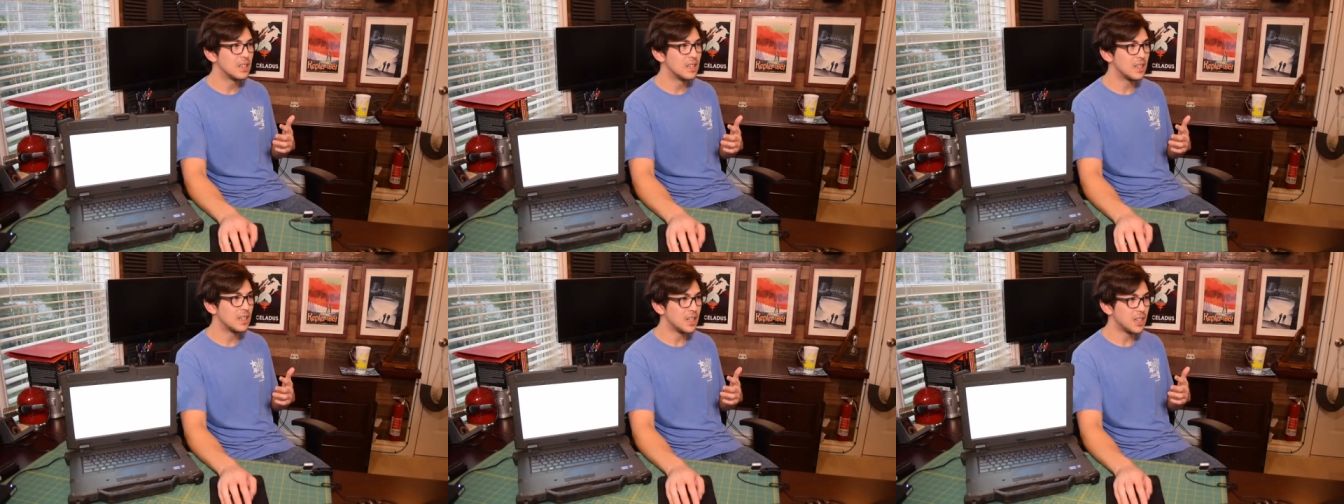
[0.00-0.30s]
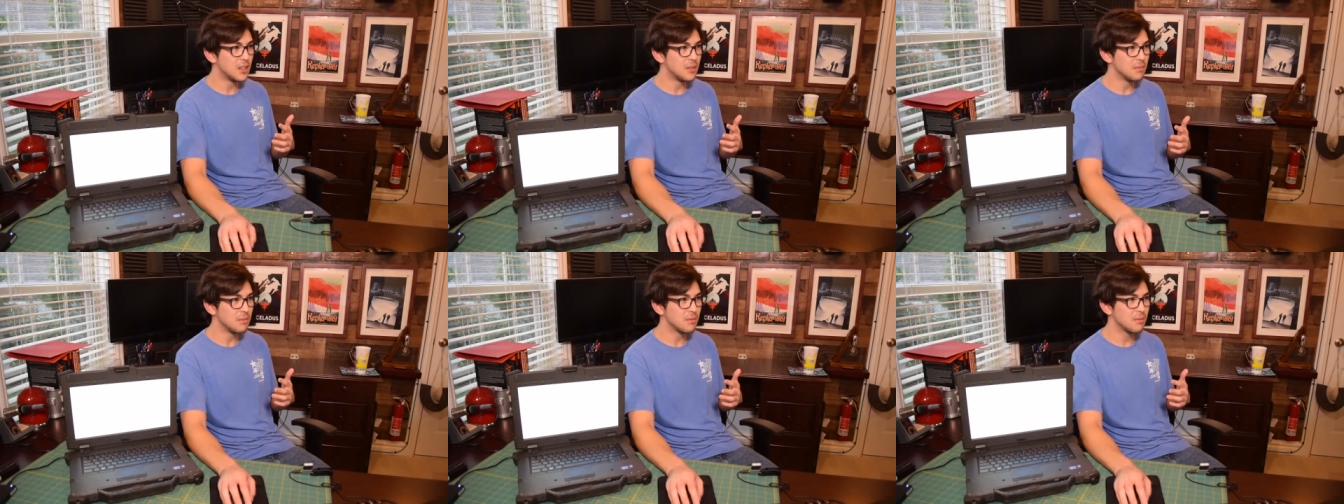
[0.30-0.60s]

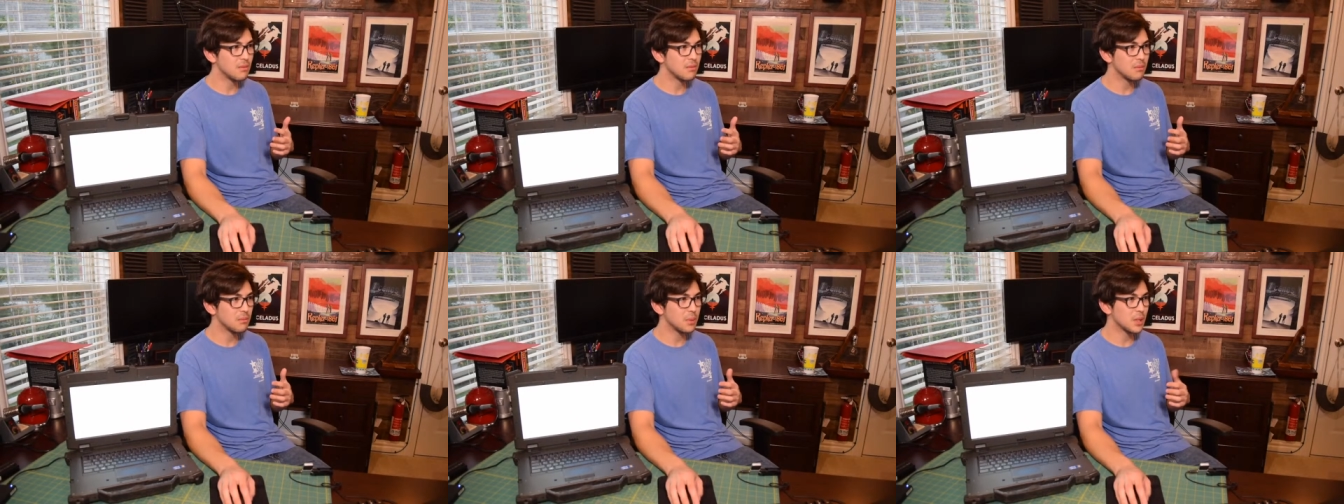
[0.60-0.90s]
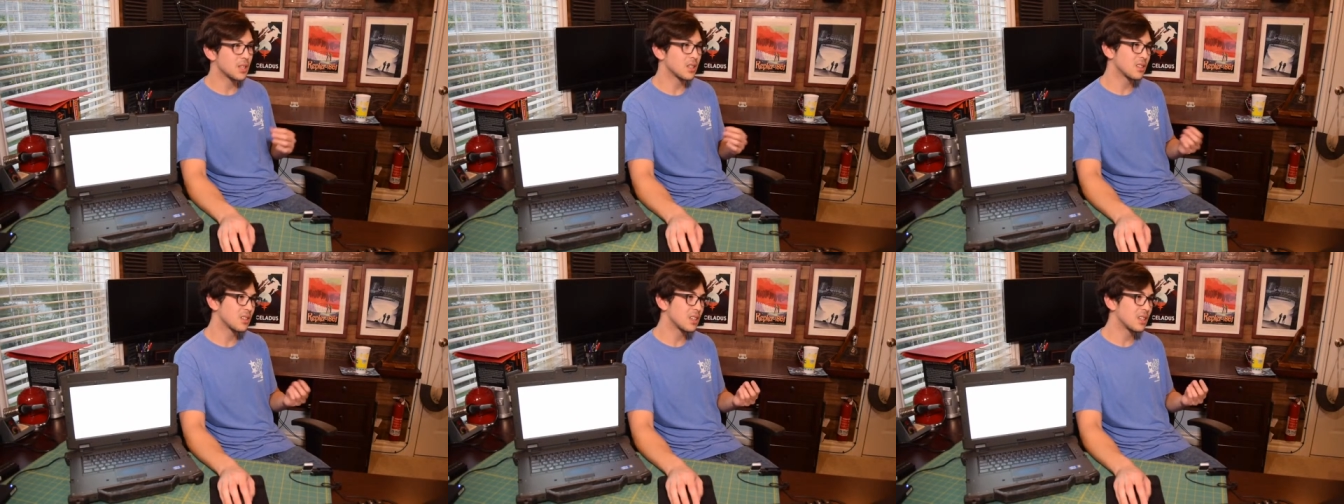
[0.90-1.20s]
um,
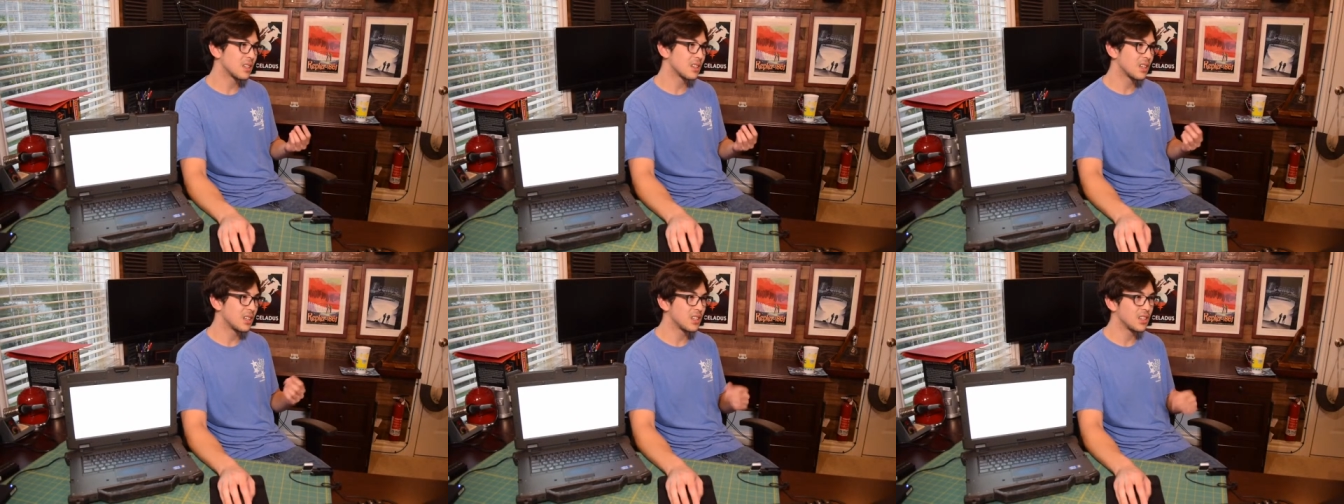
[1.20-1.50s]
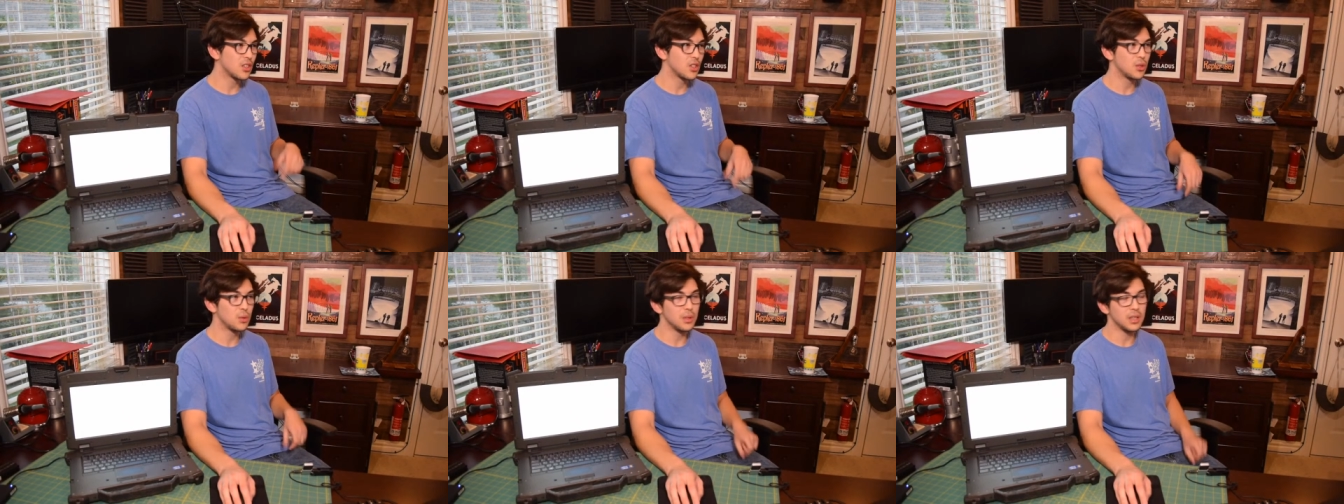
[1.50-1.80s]
but a
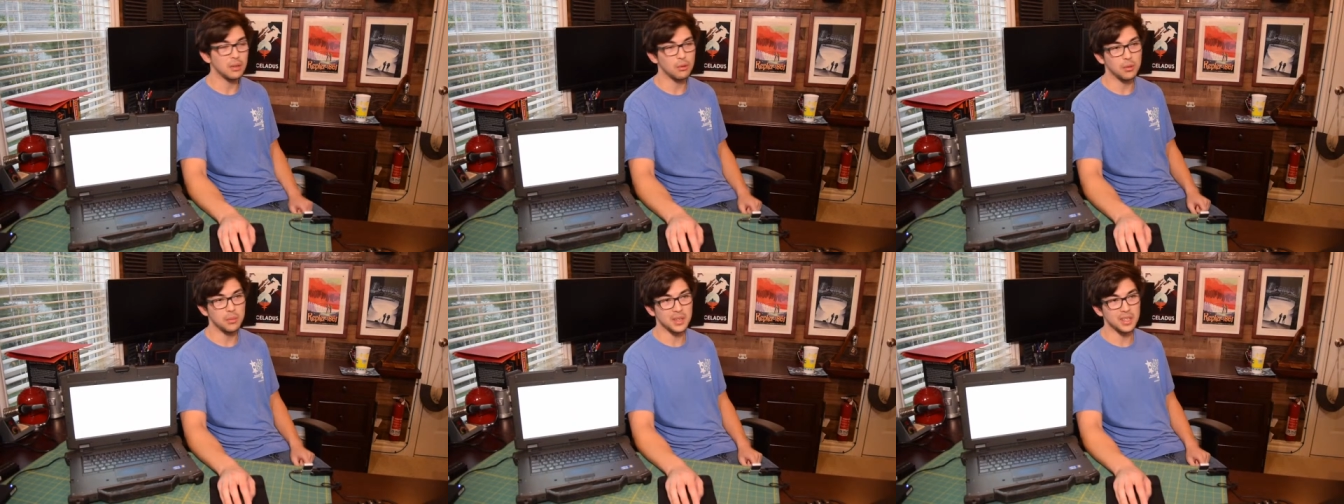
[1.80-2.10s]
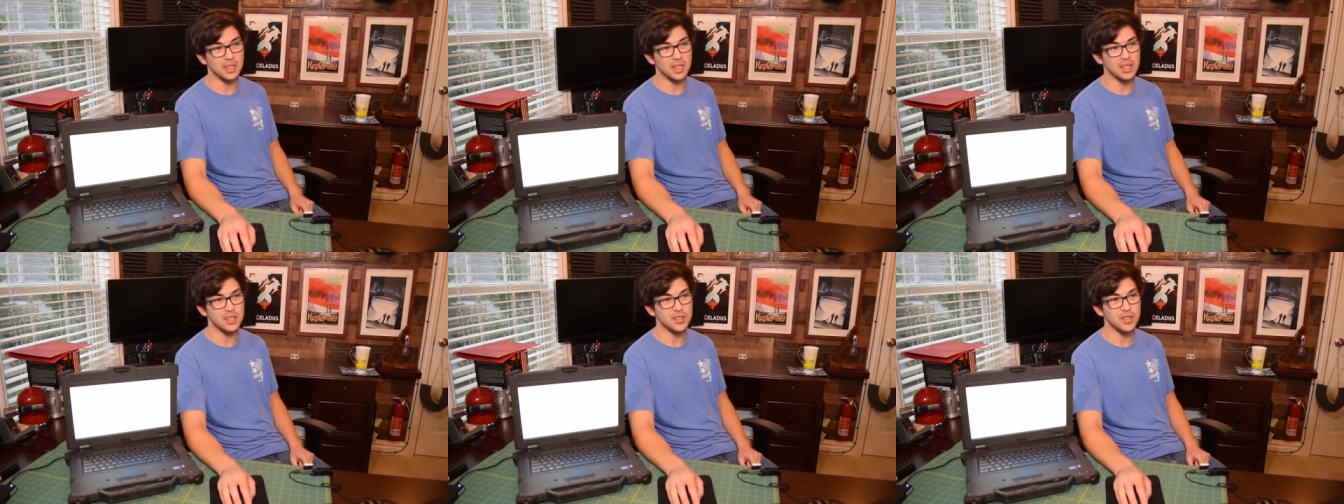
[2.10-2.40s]
dedicated Q&A would
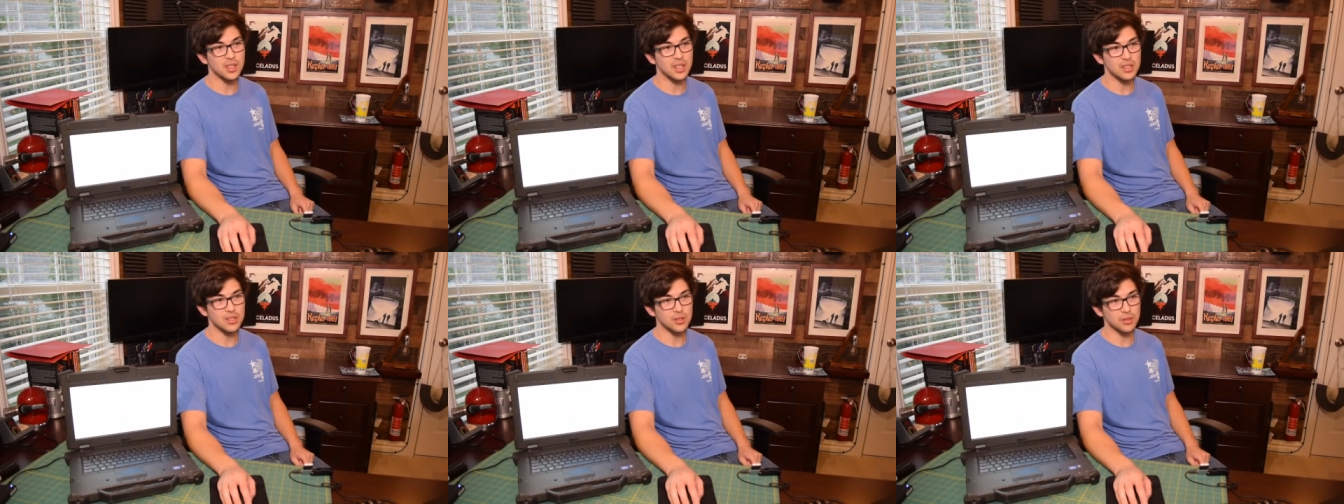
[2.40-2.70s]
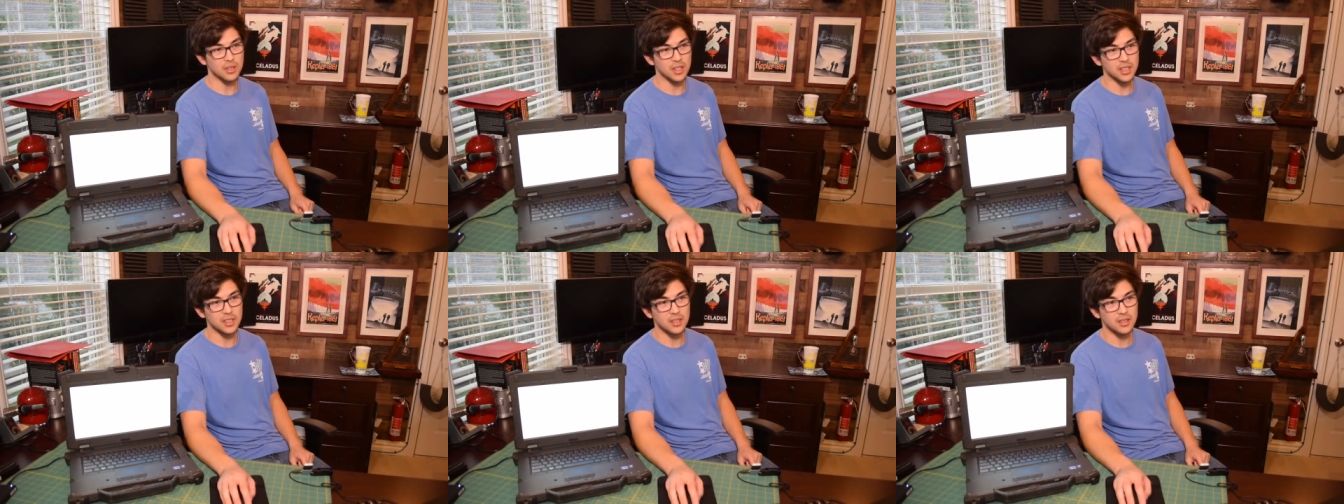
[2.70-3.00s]
be nice. You guys are
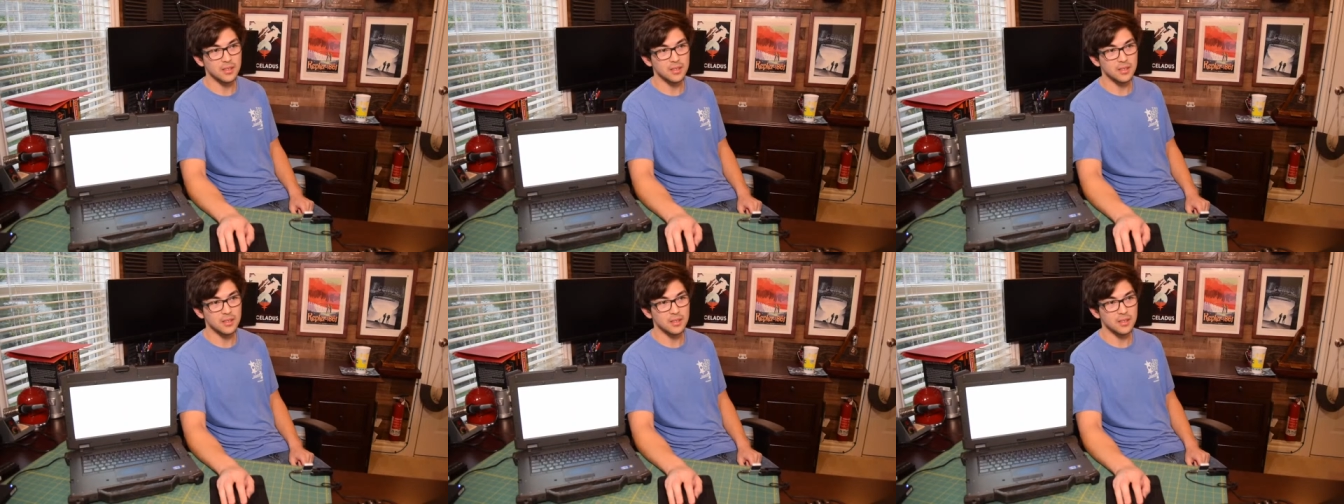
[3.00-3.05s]
right.